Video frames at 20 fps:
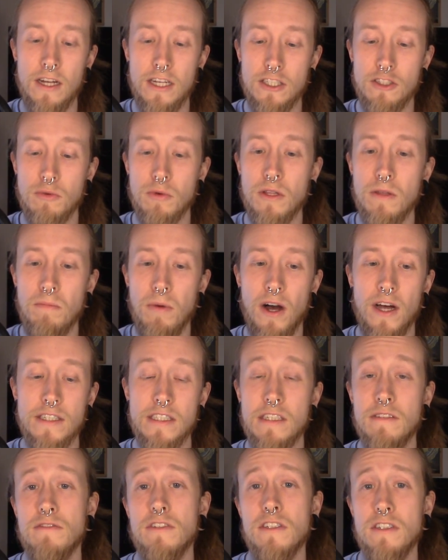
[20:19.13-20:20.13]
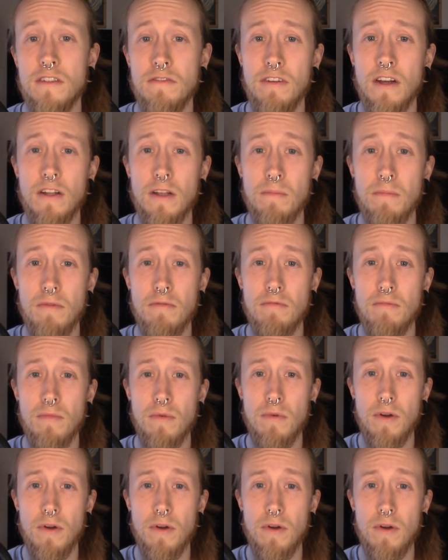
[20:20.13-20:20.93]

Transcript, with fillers: is really positive to develop of,